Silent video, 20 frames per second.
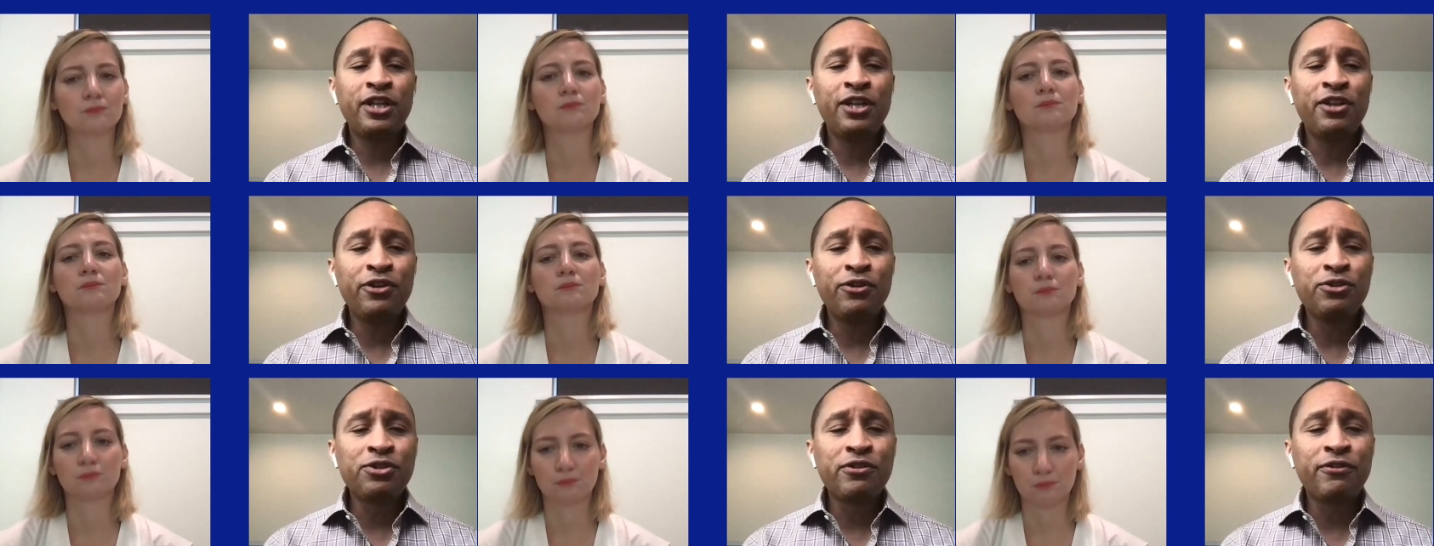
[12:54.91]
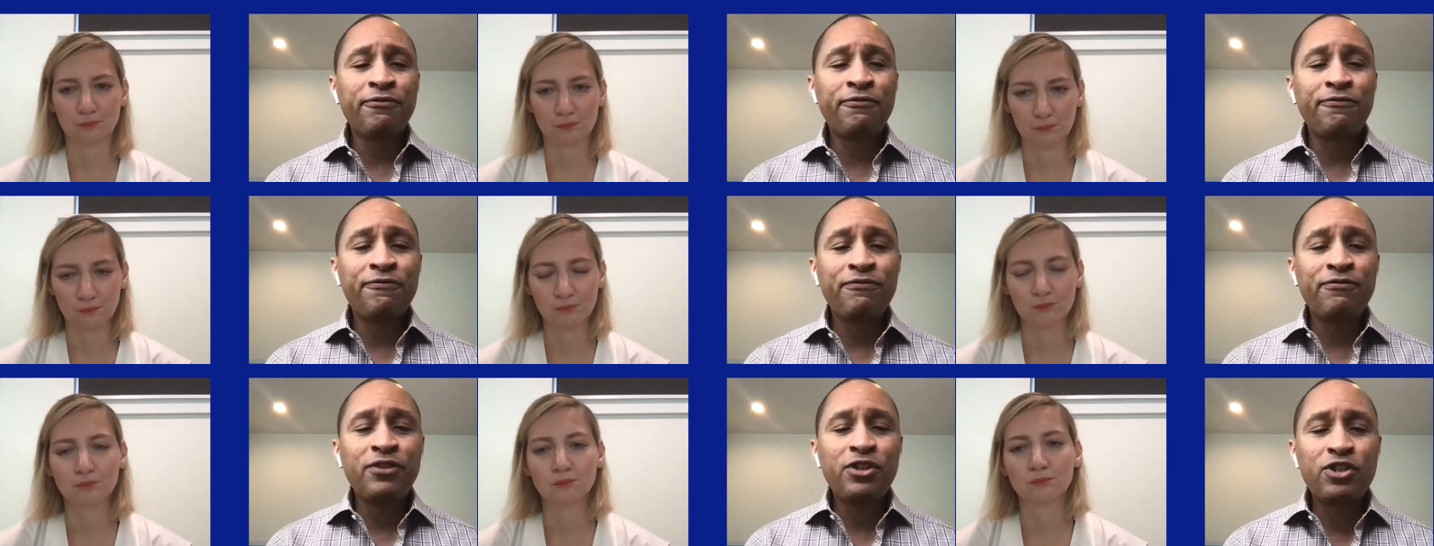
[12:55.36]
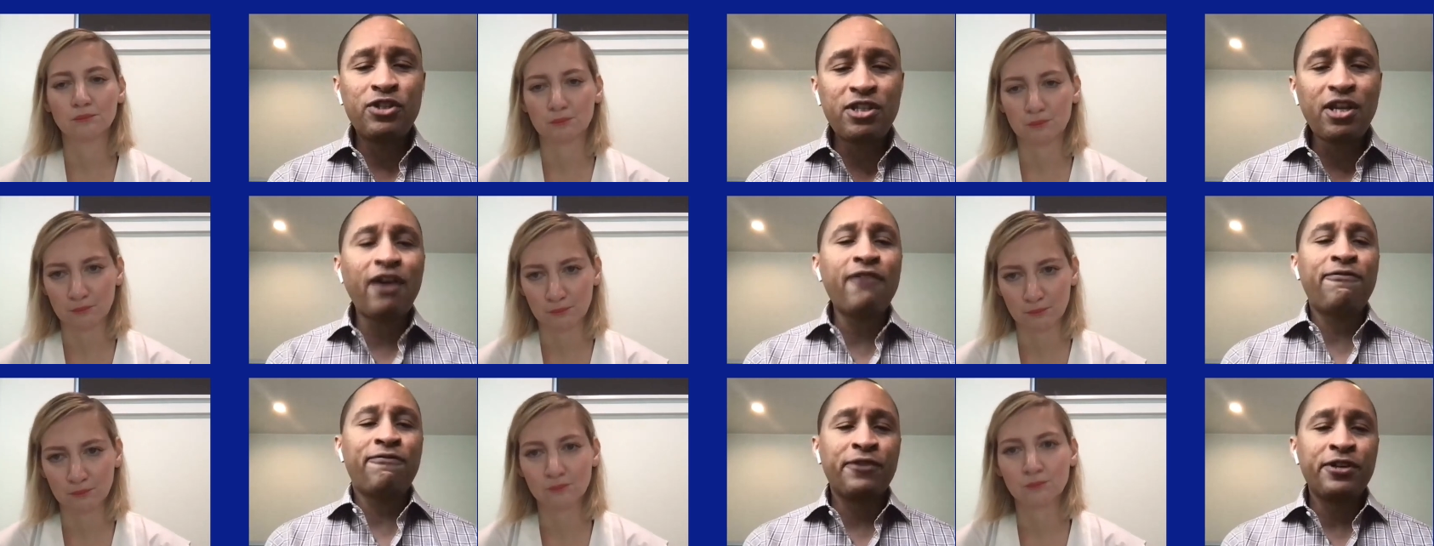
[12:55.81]
Speaker 1: And those are
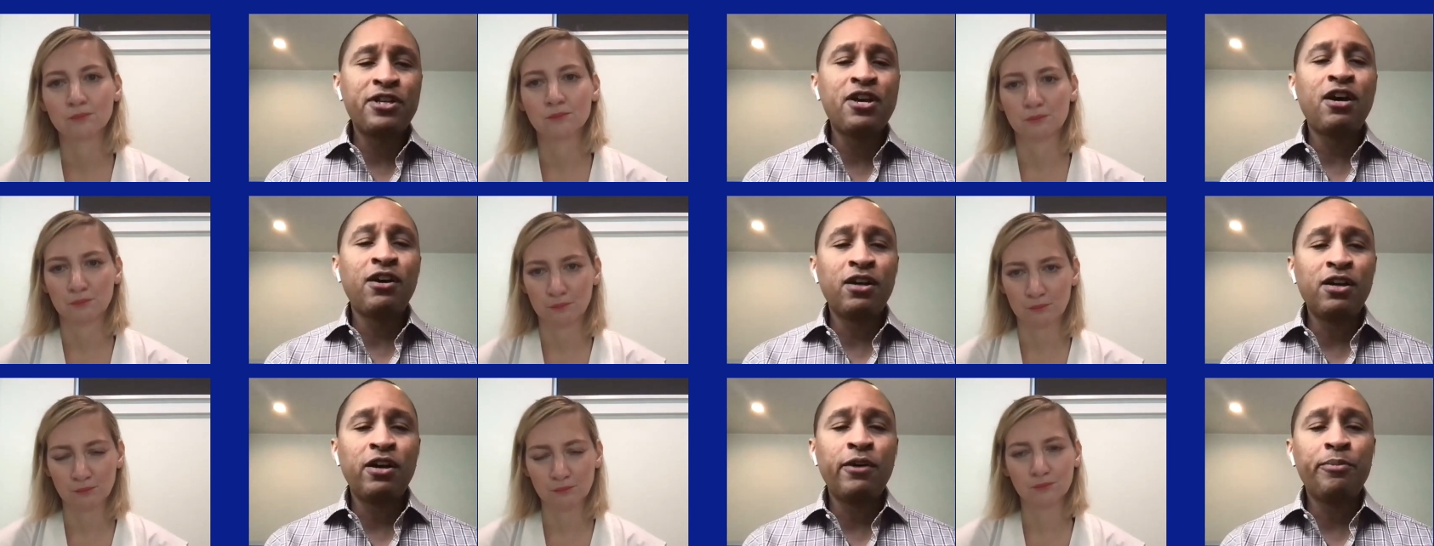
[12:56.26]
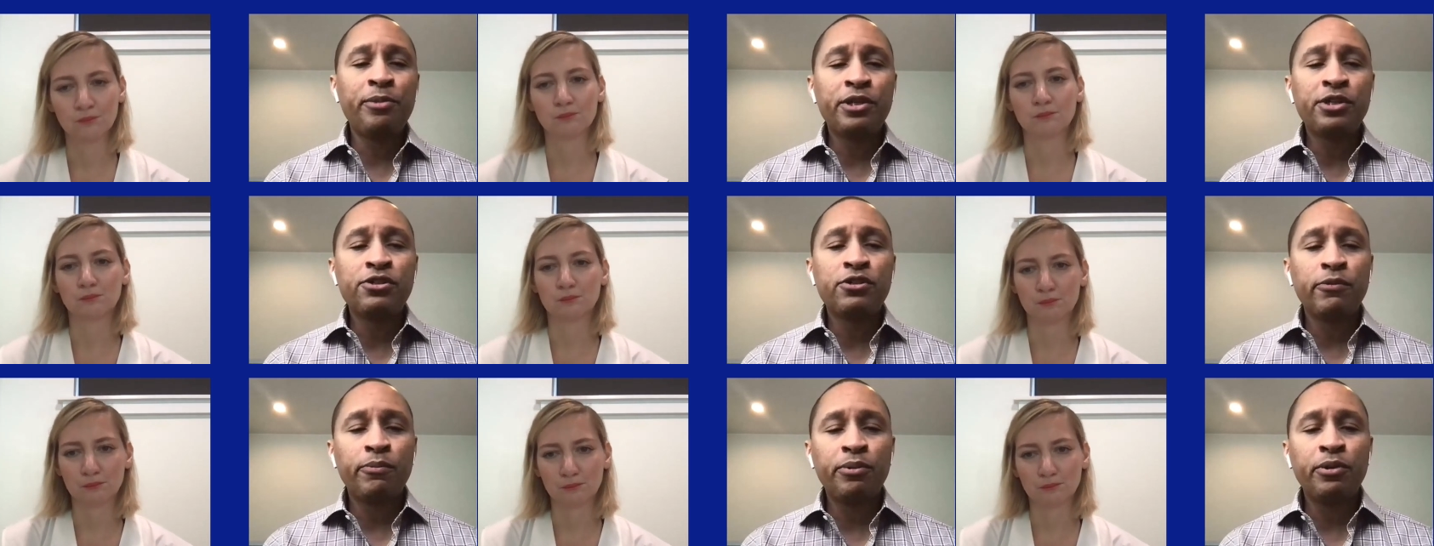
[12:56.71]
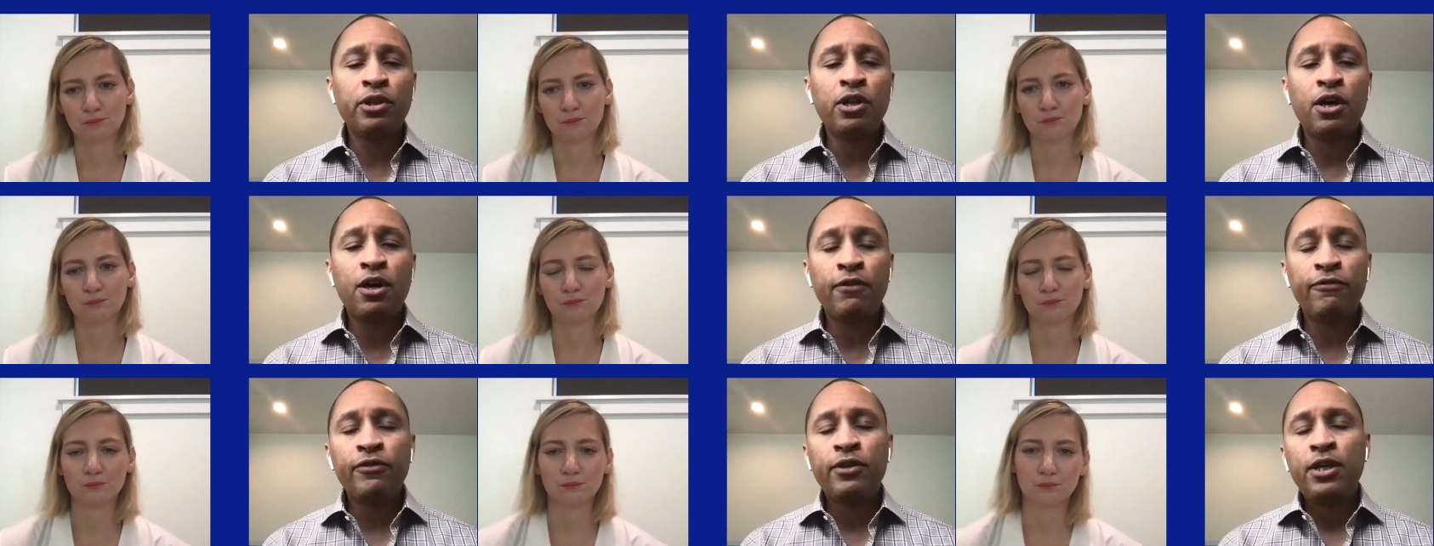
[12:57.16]
tough for young companies to
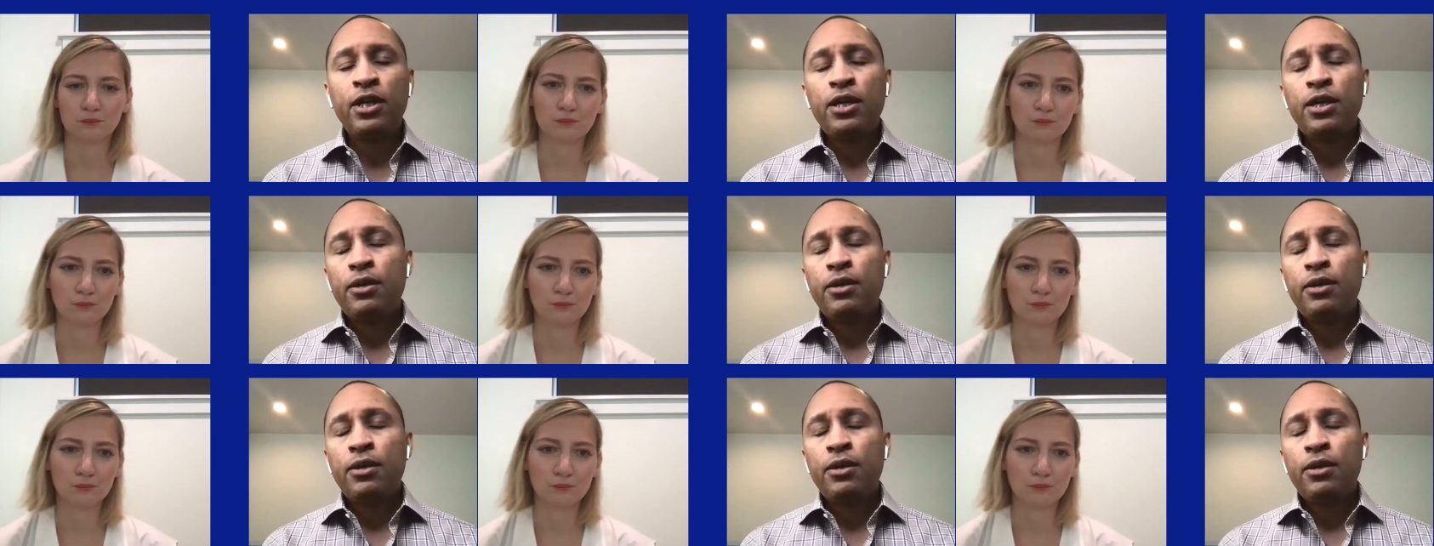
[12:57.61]
pull off.